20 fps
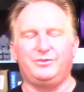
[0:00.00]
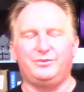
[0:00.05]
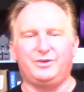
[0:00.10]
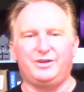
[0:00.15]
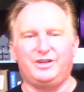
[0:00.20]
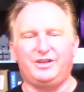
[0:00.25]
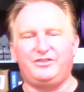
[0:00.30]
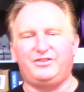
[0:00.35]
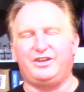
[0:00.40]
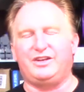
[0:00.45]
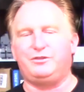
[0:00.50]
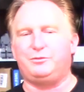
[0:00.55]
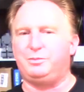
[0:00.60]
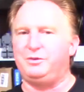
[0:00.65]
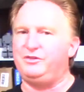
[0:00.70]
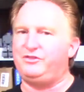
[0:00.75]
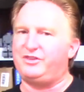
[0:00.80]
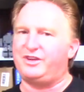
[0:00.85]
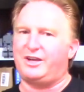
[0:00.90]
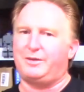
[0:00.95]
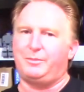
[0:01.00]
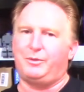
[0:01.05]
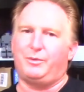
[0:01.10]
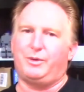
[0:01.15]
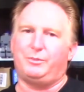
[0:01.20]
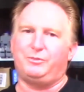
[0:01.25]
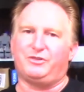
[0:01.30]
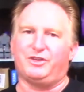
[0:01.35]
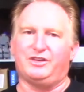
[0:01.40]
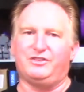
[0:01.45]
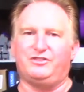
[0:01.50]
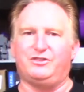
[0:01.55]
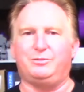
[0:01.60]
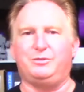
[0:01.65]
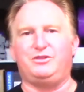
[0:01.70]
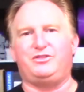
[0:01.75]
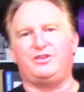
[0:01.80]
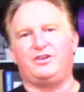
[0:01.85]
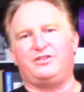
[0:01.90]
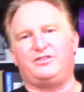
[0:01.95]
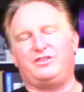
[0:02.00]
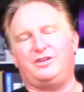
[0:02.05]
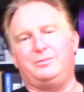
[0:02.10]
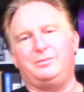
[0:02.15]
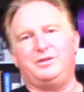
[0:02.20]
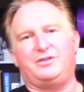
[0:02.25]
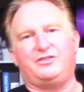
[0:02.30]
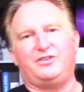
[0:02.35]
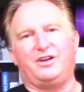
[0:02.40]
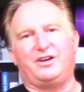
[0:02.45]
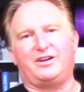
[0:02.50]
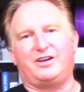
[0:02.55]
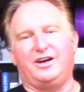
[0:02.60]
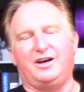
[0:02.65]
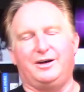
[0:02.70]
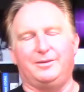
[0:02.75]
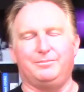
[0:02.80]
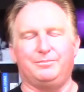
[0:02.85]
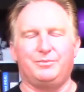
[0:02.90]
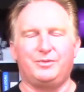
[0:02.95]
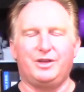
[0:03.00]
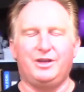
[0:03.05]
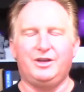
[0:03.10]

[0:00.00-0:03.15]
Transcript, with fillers: When you get a chance, please check out my website, Jimmy Shaws Tidbits dot com,